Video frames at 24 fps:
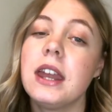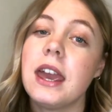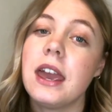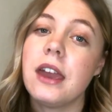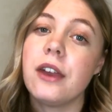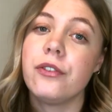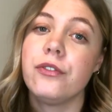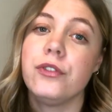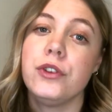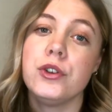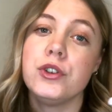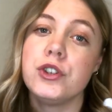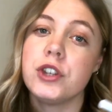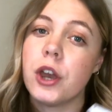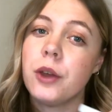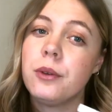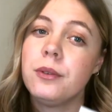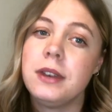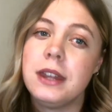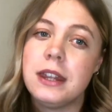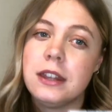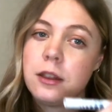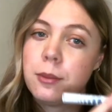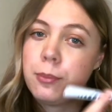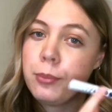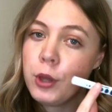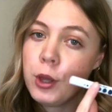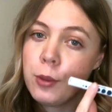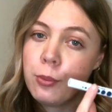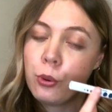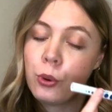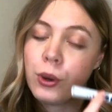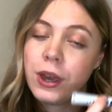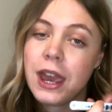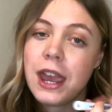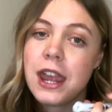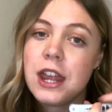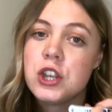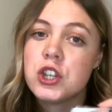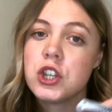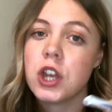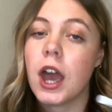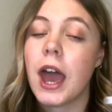if you don't need the pupil gauge,